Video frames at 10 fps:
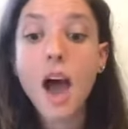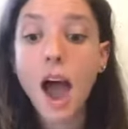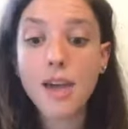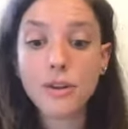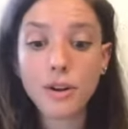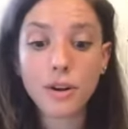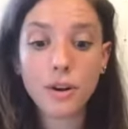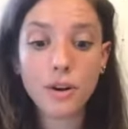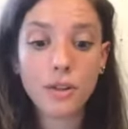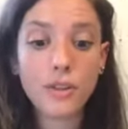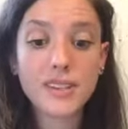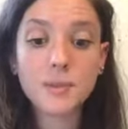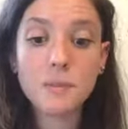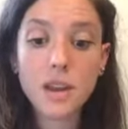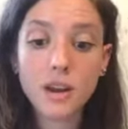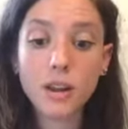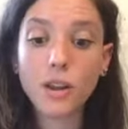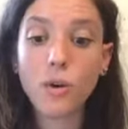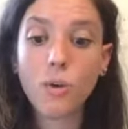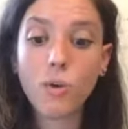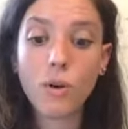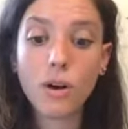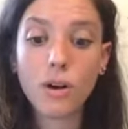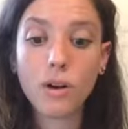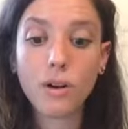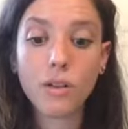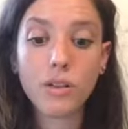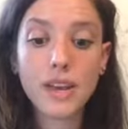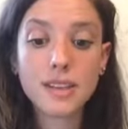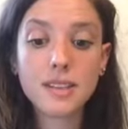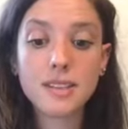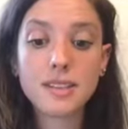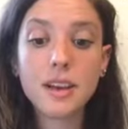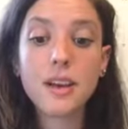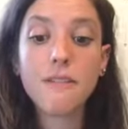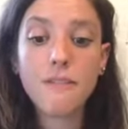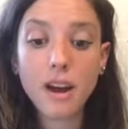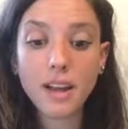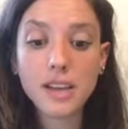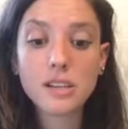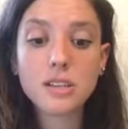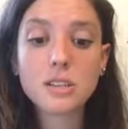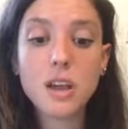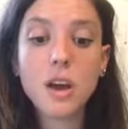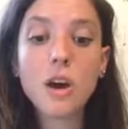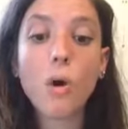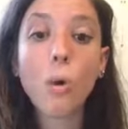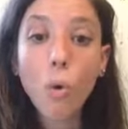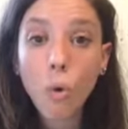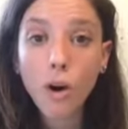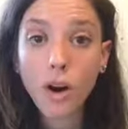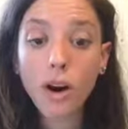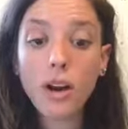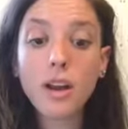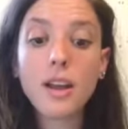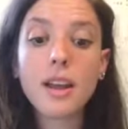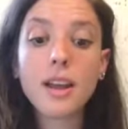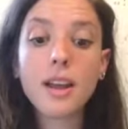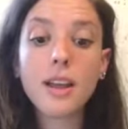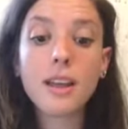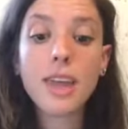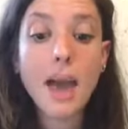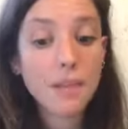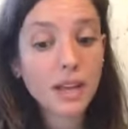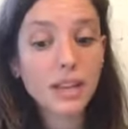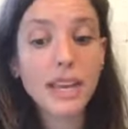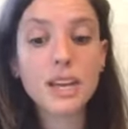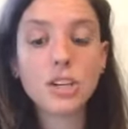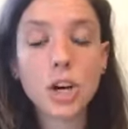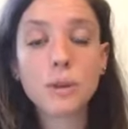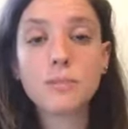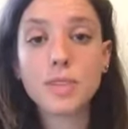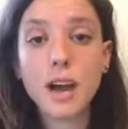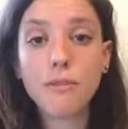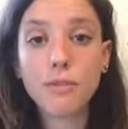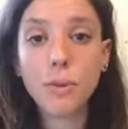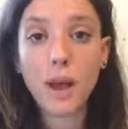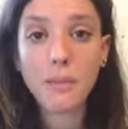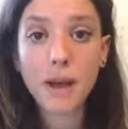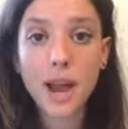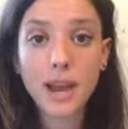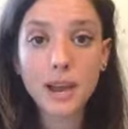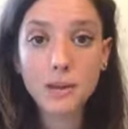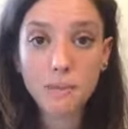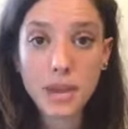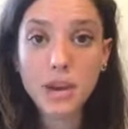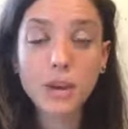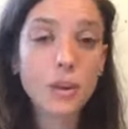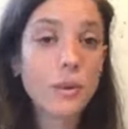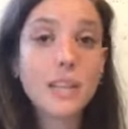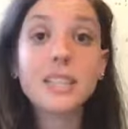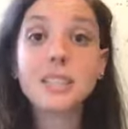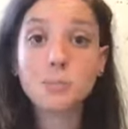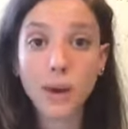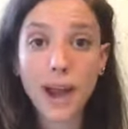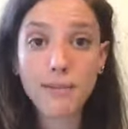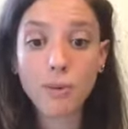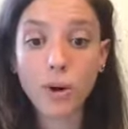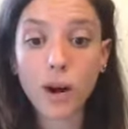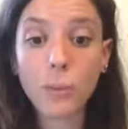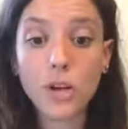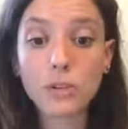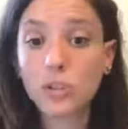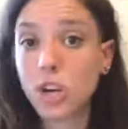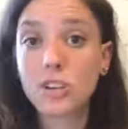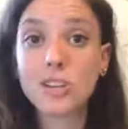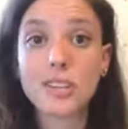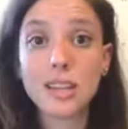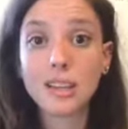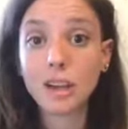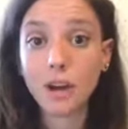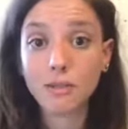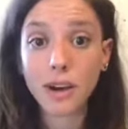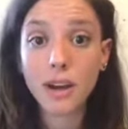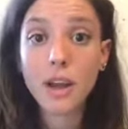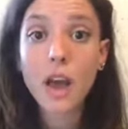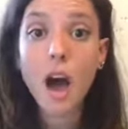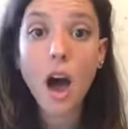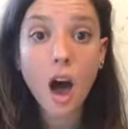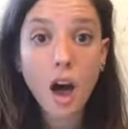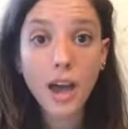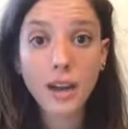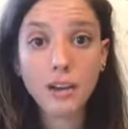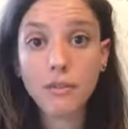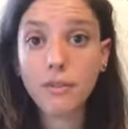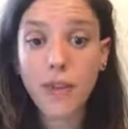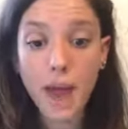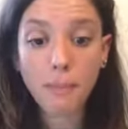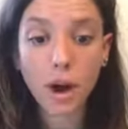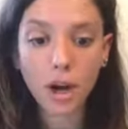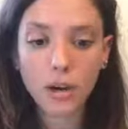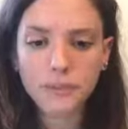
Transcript: either this beetle or this fungus or chemically in terms of the white pine beetle. You can spray for it when you start to see the larva on that bark.